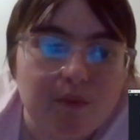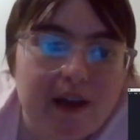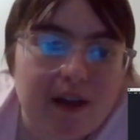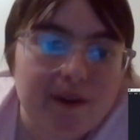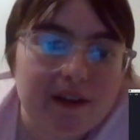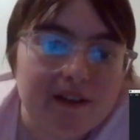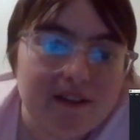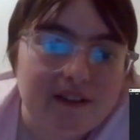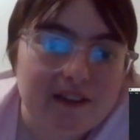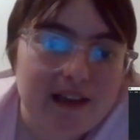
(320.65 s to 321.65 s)
Well,
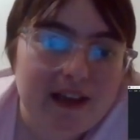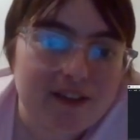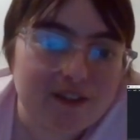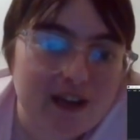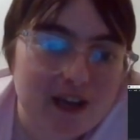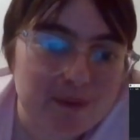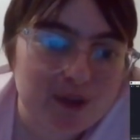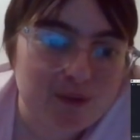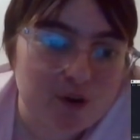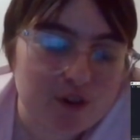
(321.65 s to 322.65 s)
that has got to
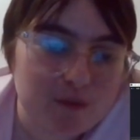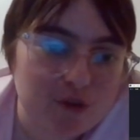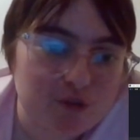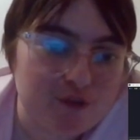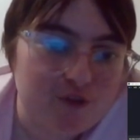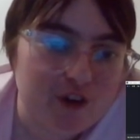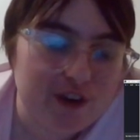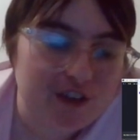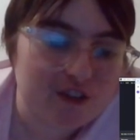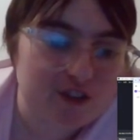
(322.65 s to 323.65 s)
be one of the most
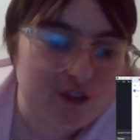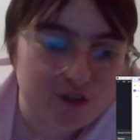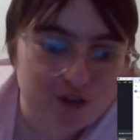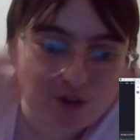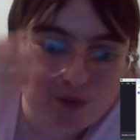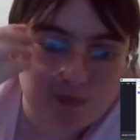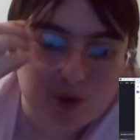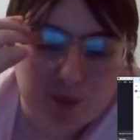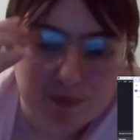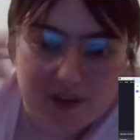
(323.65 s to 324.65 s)
funniest YouTube
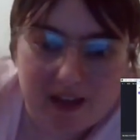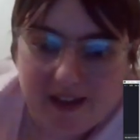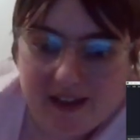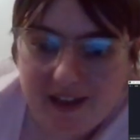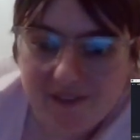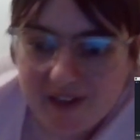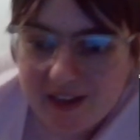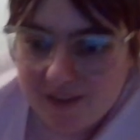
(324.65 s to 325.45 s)
poops I have